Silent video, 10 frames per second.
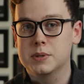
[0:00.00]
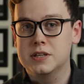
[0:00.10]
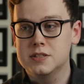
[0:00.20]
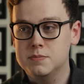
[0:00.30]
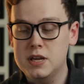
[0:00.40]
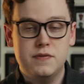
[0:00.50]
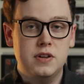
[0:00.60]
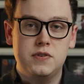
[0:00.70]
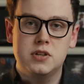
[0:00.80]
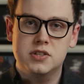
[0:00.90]
because even
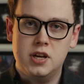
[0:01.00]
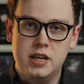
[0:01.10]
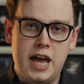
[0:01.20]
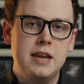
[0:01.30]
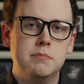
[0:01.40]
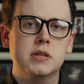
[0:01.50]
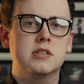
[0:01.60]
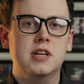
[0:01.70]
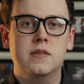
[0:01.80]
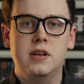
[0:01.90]
if you decide eight months
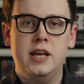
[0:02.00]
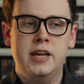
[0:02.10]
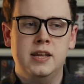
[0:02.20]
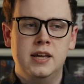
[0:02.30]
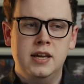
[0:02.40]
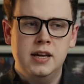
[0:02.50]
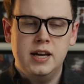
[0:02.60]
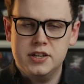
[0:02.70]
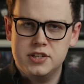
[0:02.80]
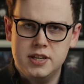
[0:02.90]
down the line,
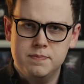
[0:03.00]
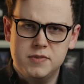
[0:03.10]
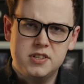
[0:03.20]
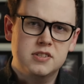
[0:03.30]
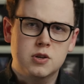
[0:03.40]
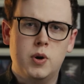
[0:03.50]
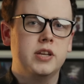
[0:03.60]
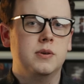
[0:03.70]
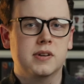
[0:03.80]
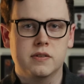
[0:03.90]
Actually, this isn't
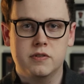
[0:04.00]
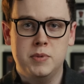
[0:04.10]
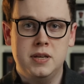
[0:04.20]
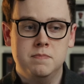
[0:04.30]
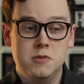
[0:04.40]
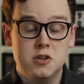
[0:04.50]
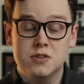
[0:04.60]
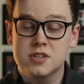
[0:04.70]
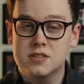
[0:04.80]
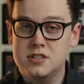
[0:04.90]
quite doing it for me. You can
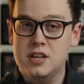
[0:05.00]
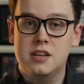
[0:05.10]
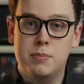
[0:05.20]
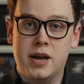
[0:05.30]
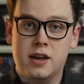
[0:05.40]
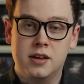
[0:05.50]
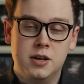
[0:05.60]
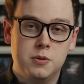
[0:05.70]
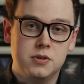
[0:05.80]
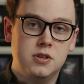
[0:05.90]
just send it back
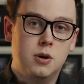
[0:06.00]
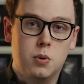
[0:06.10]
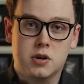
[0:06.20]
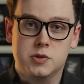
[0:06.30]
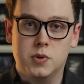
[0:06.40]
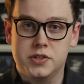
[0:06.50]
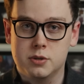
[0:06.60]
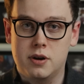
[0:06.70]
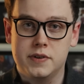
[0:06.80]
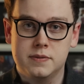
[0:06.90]
with no worries
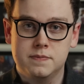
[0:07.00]
whatsoever.